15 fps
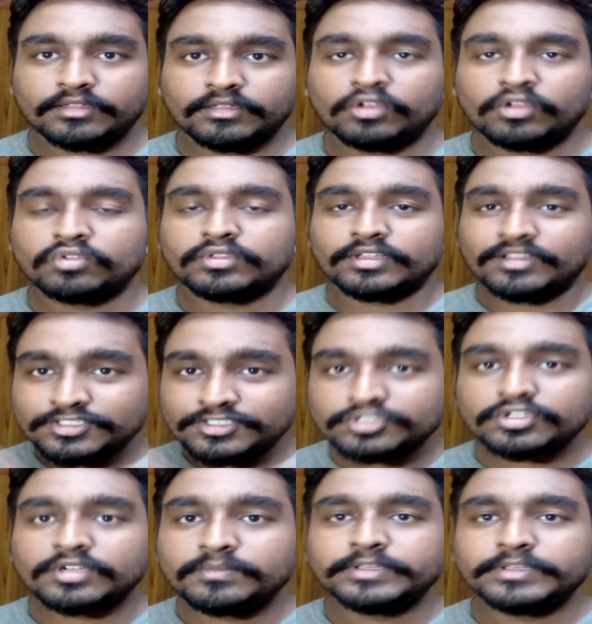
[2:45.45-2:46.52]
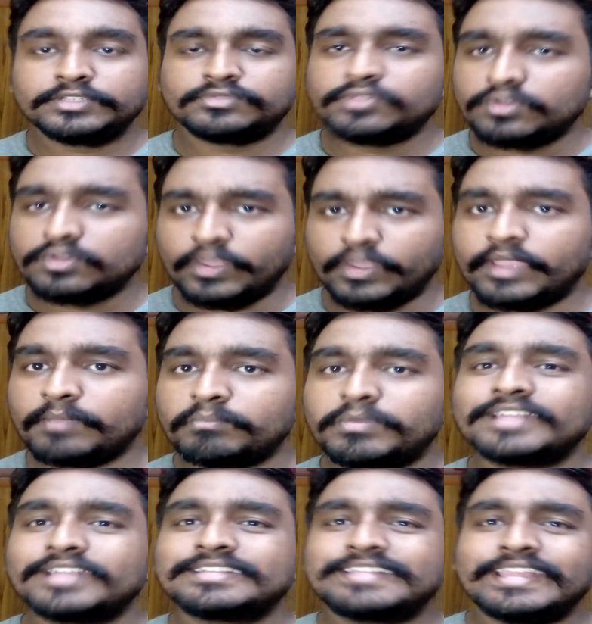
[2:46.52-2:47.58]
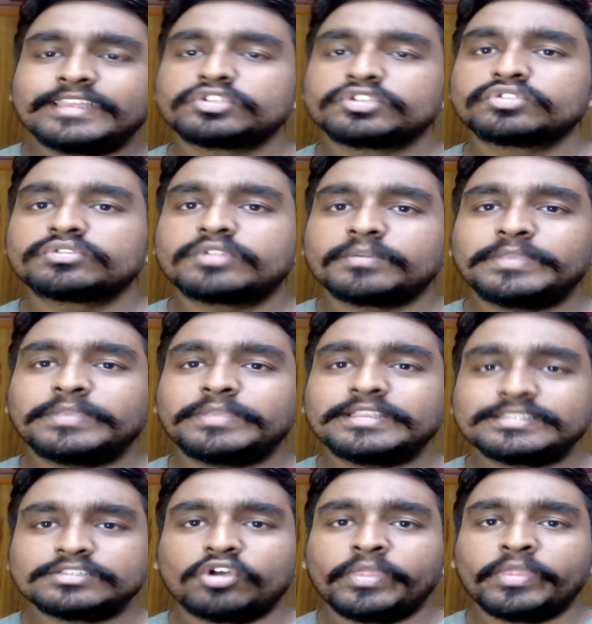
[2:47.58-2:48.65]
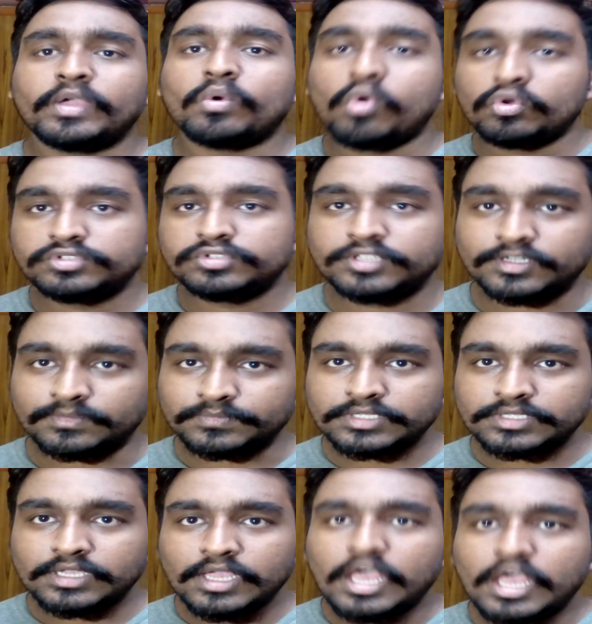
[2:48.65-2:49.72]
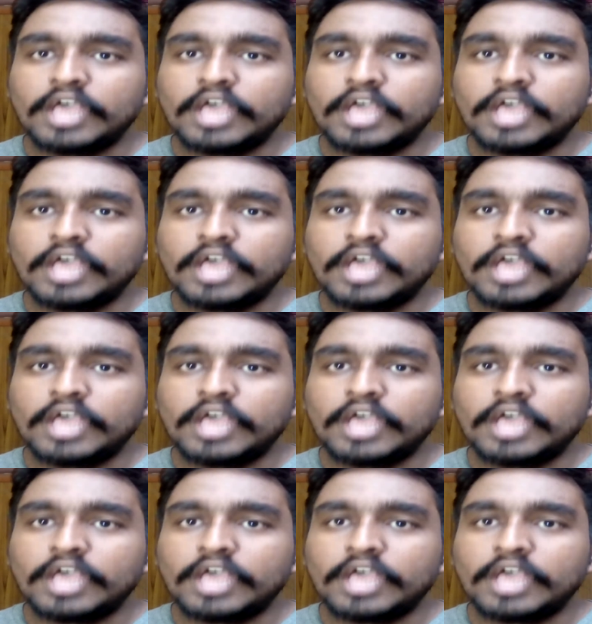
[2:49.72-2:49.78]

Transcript: the literal peaceful way, but they took peace on their own terms.